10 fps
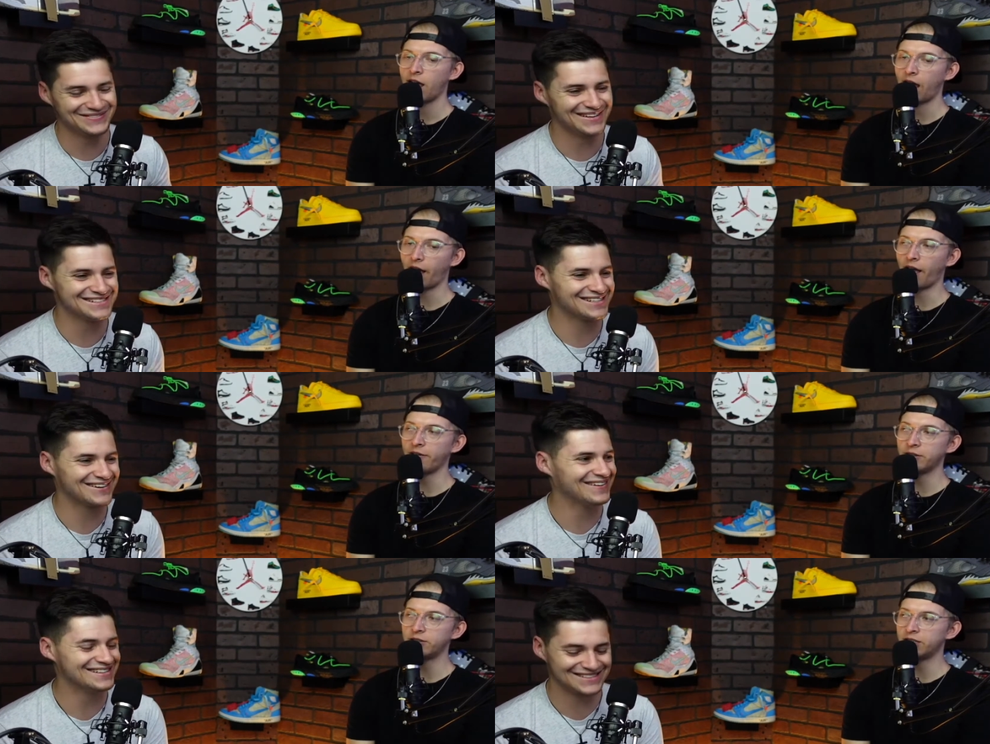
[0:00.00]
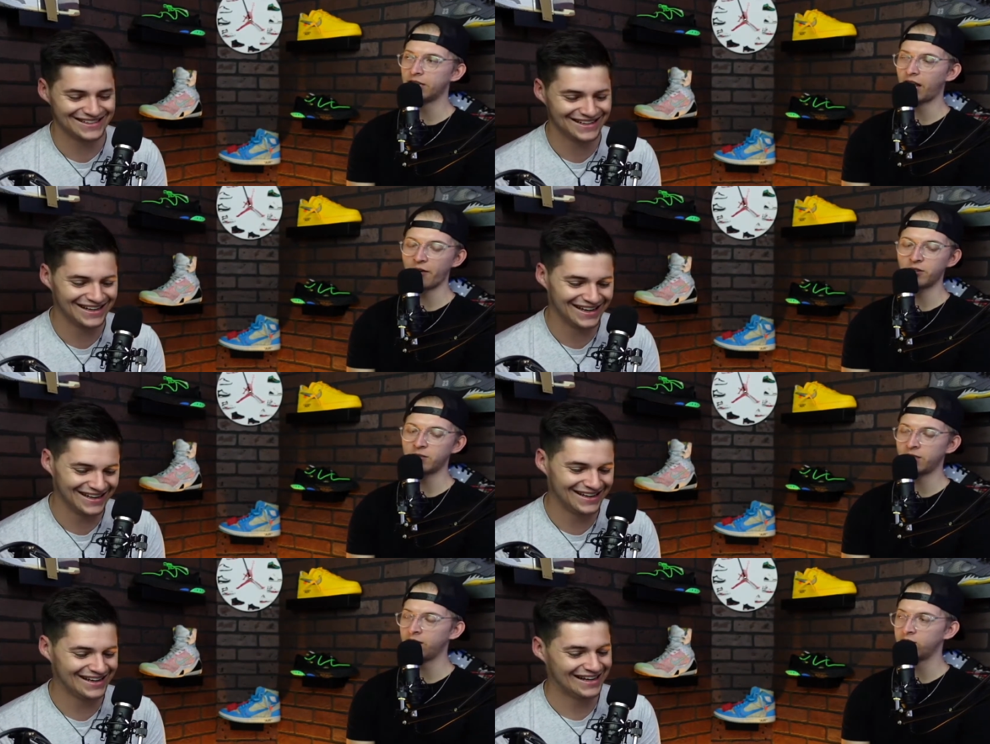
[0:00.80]
Speaker 1: uh, have you seen Have you
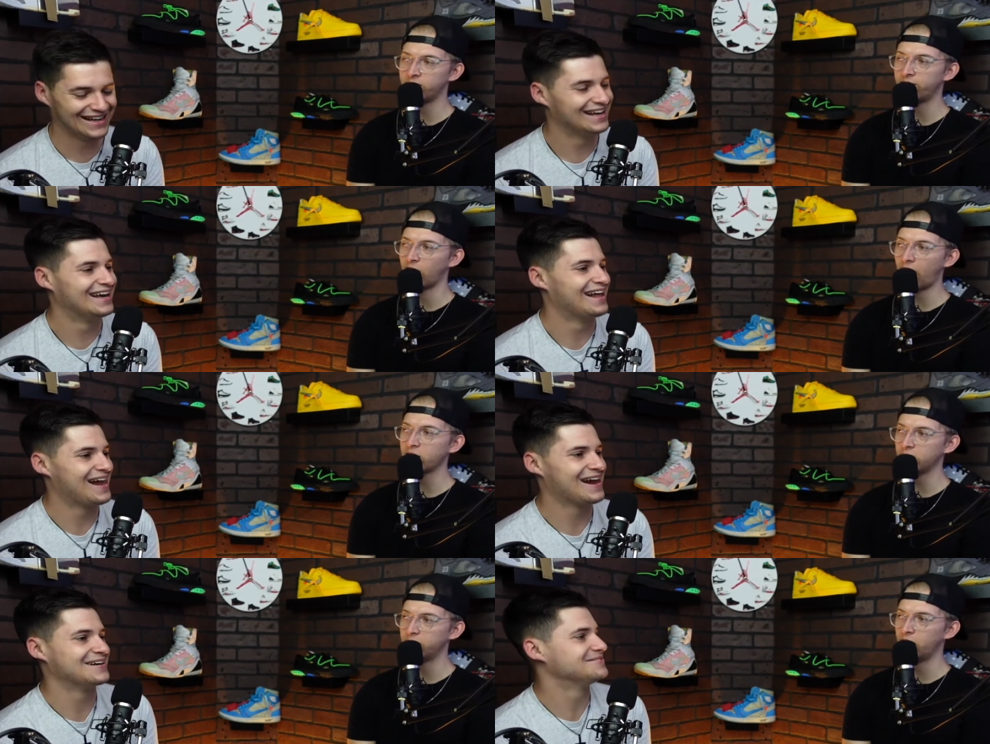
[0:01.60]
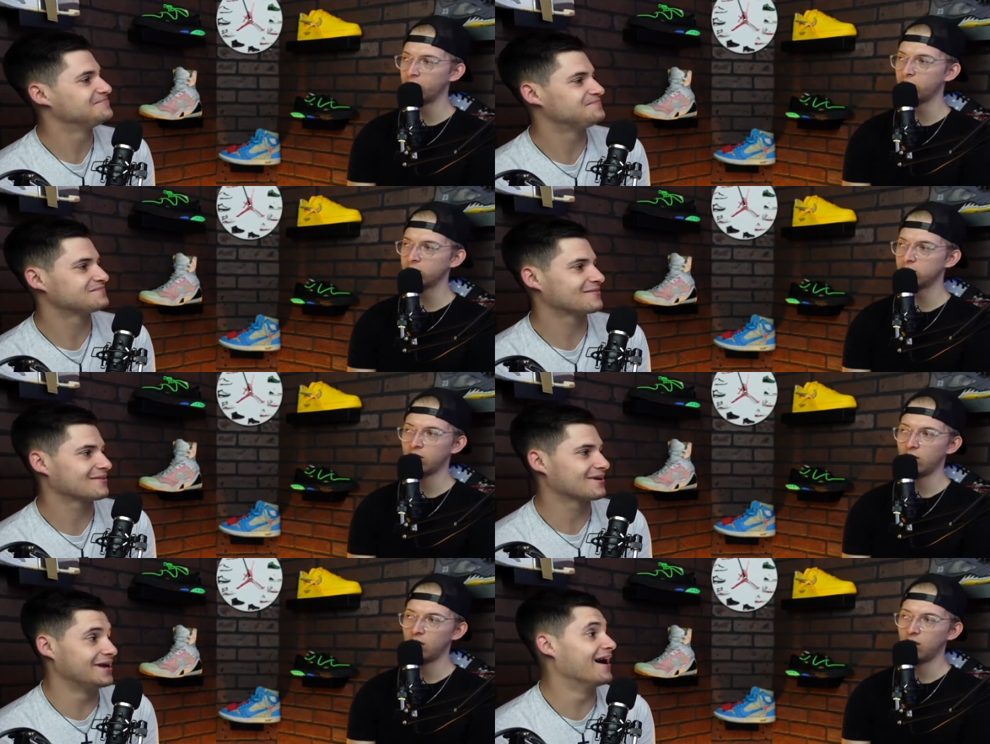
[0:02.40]
seen the actual photos?
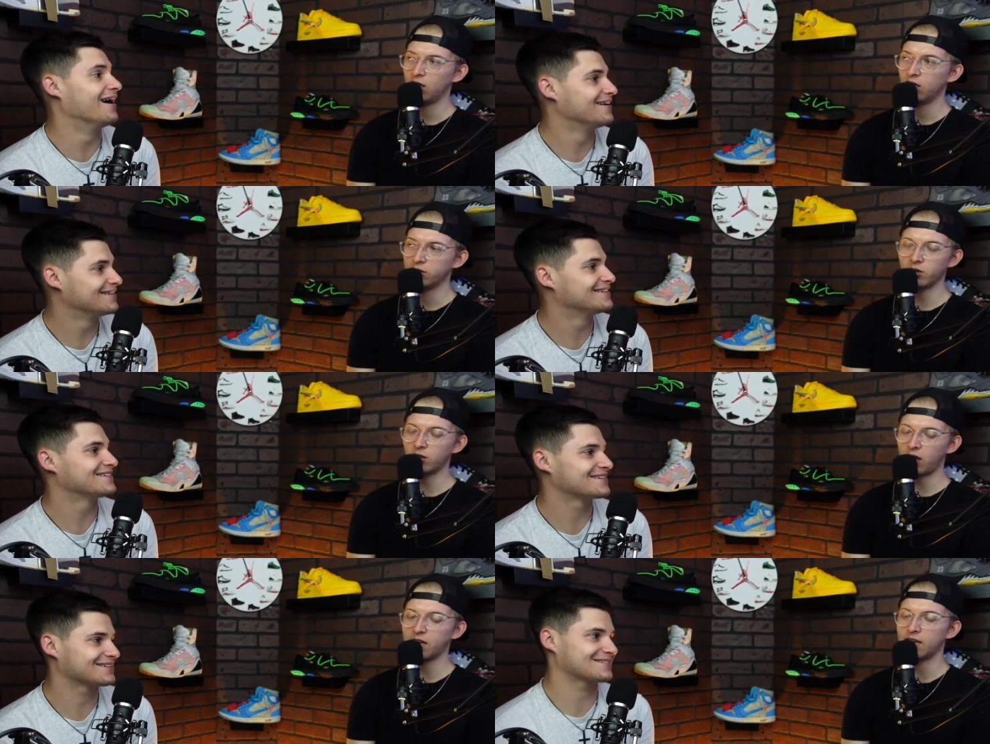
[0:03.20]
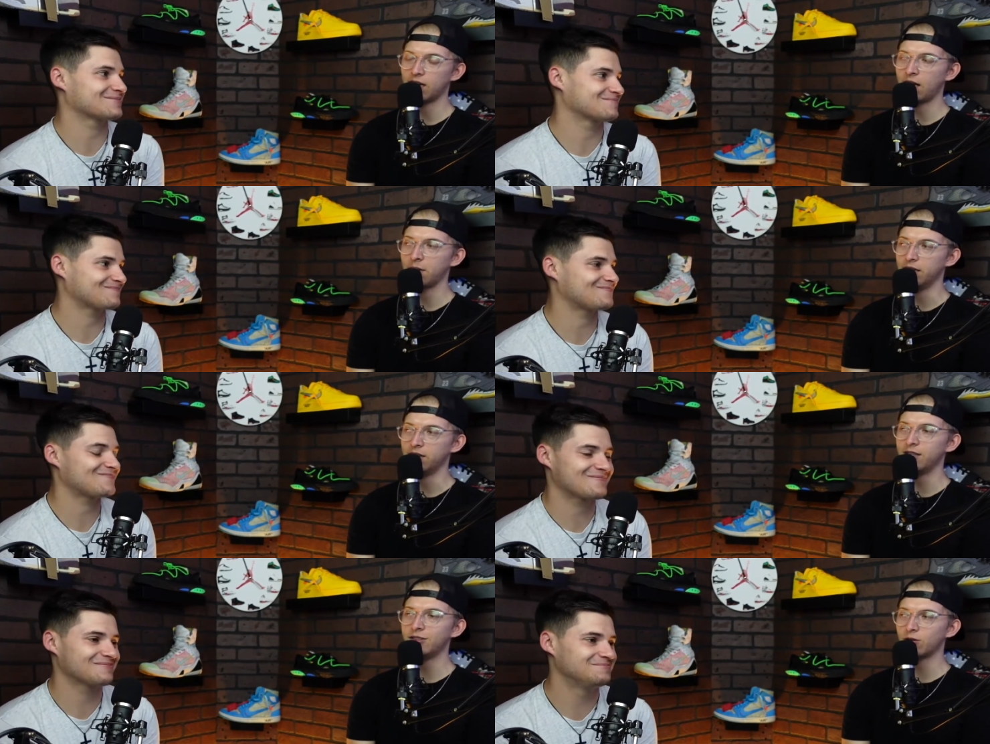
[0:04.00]
Yeah they're like, I mean,
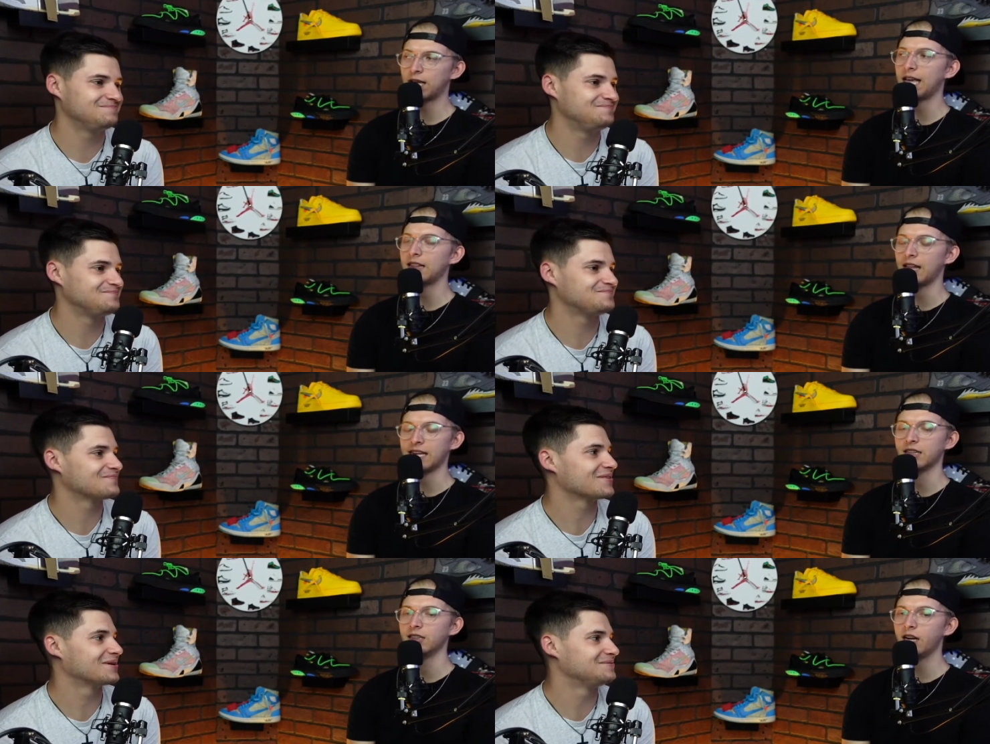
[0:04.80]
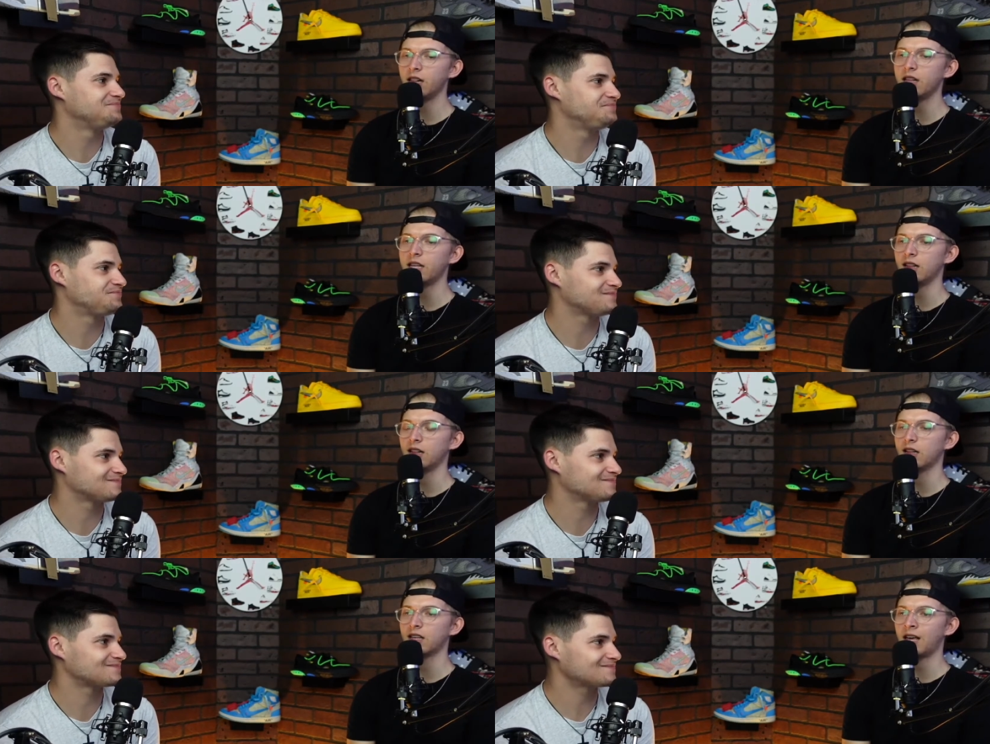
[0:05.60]
these are like literally
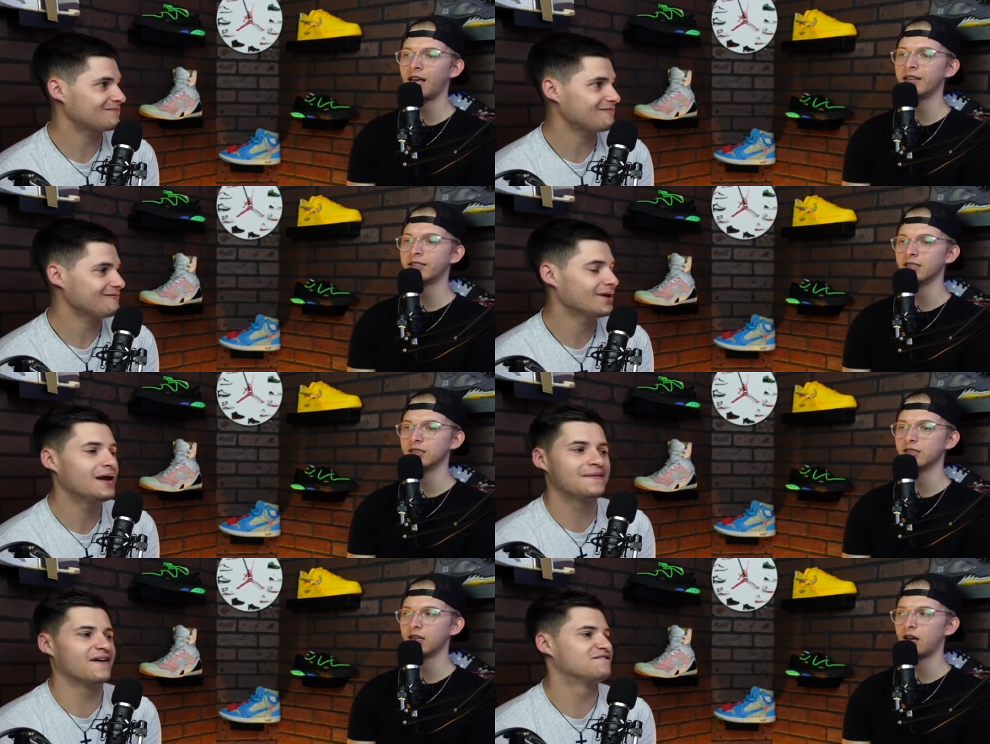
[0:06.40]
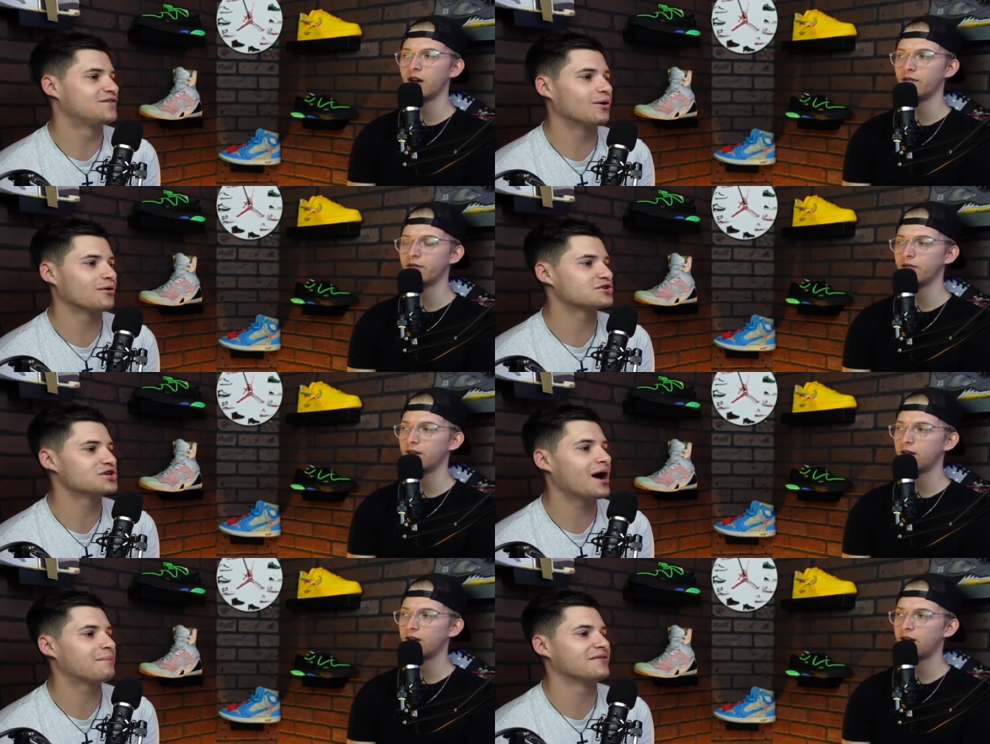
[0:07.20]
cases. The of,
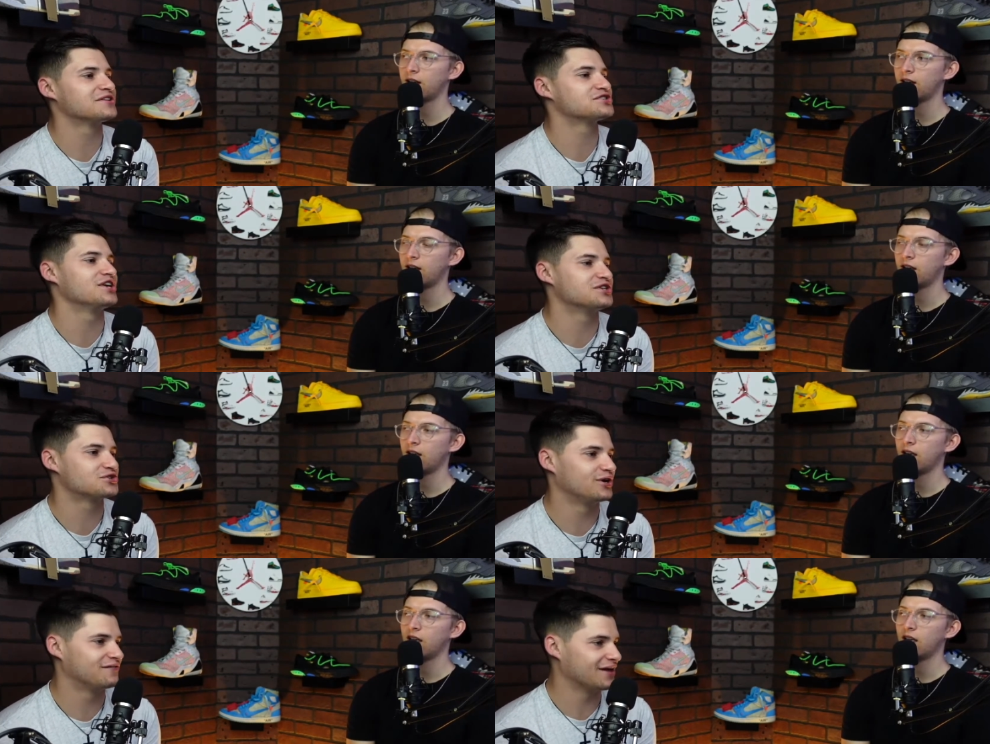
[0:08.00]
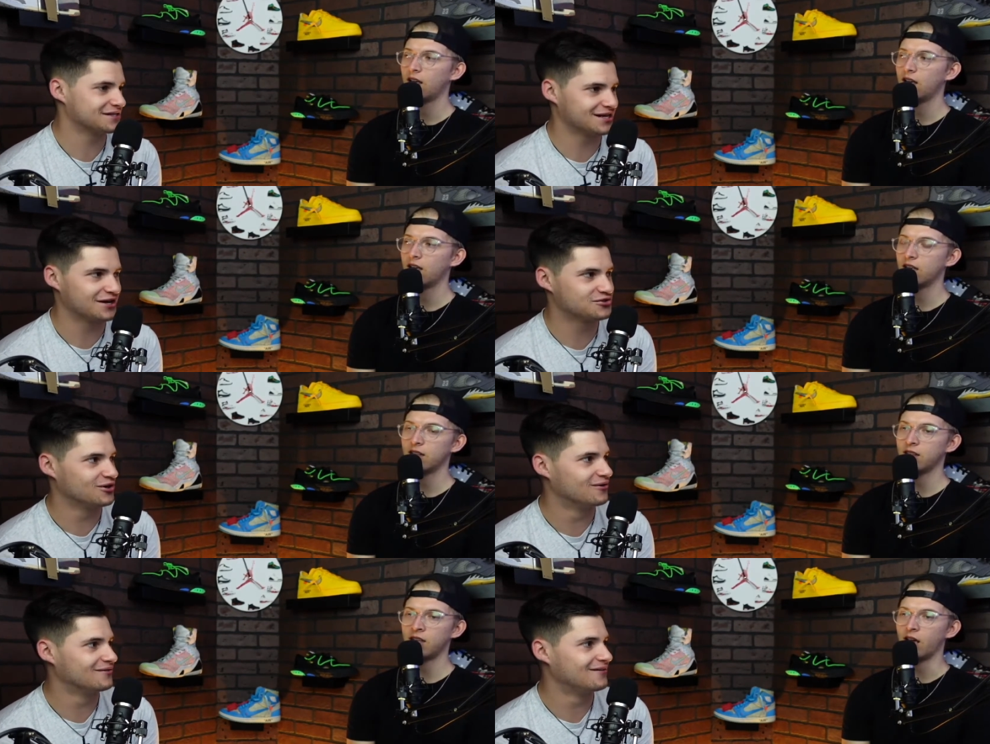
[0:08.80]
Photoshop of the century, if that's not true.
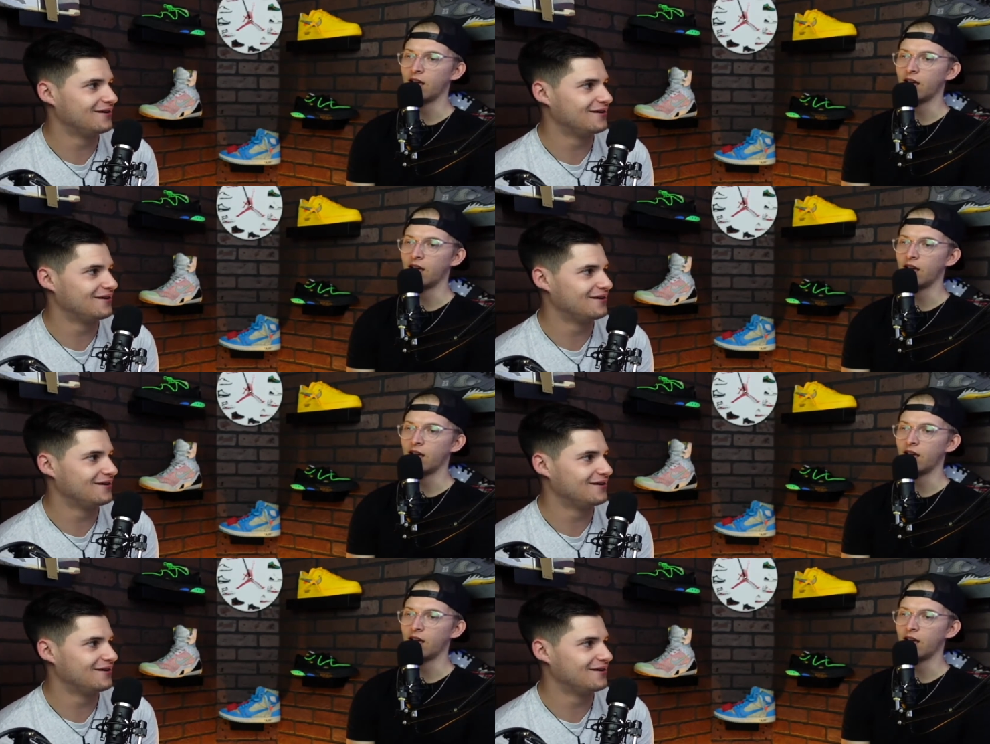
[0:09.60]
Yeah,